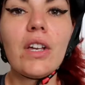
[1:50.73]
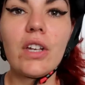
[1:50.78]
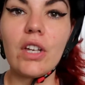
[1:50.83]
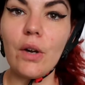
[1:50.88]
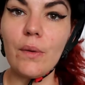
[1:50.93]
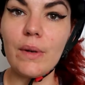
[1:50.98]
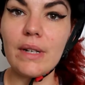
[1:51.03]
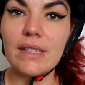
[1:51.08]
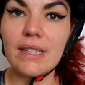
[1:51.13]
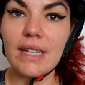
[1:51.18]

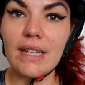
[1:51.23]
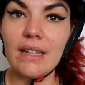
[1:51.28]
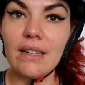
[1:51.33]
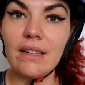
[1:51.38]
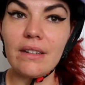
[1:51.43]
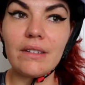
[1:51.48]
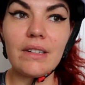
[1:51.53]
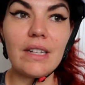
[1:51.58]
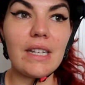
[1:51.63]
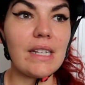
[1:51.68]
Going
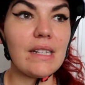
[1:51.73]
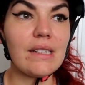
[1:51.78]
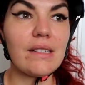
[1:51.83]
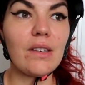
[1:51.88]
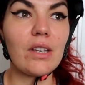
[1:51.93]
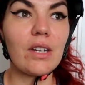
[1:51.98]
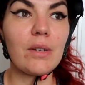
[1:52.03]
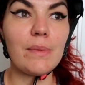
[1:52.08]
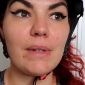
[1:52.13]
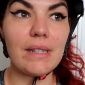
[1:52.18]
down is
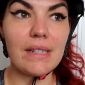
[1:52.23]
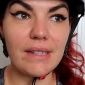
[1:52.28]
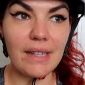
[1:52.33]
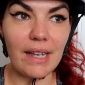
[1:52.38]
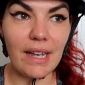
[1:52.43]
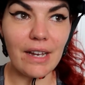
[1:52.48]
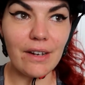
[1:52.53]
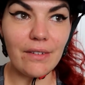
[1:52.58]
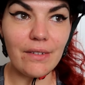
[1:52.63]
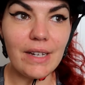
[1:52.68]
going to be
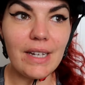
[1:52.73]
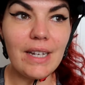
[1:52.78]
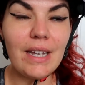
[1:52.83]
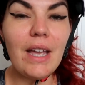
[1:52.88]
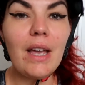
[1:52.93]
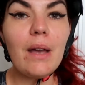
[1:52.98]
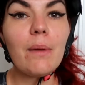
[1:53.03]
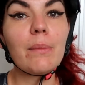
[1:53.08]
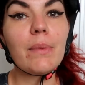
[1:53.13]
scary,